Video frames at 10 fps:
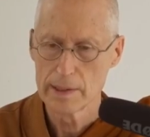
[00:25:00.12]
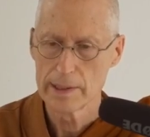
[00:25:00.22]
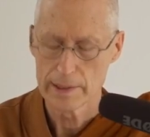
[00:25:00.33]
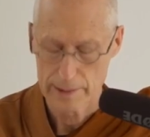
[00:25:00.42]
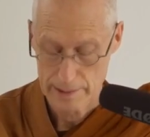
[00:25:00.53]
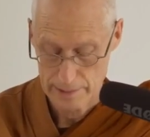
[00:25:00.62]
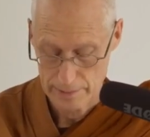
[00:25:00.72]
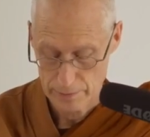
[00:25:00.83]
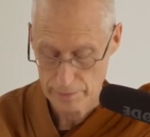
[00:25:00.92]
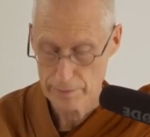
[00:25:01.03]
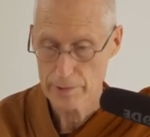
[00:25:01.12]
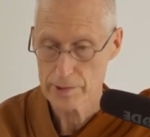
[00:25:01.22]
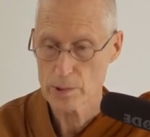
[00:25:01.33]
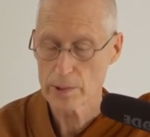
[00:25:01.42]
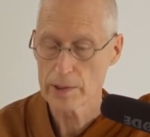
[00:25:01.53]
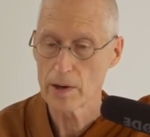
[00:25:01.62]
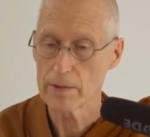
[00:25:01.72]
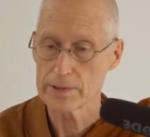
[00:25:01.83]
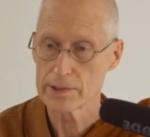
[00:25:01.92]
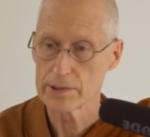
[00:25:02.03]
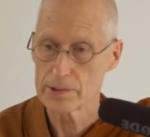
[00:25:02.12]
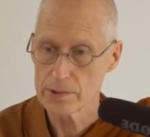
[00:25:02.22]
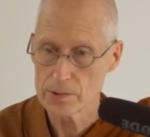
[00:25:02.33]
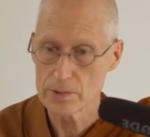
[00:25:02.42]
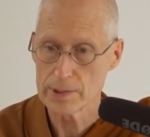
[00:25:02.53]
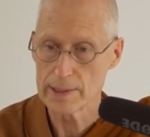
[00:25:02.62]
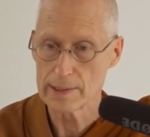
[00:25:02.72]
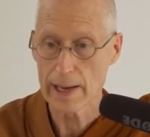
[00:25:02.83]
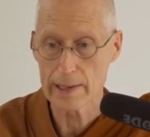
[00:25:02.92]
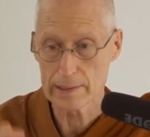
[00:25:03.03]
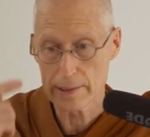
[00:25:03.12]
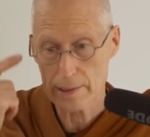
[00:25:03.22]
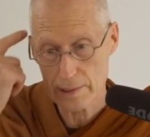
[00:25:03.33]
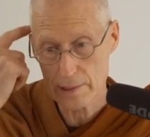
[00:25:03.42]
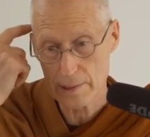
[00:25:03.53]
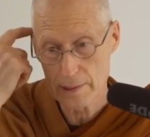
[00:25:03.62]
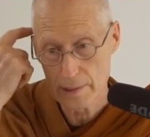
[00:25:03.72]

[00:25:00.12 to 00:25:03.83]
it, it, refers quite often to the analytic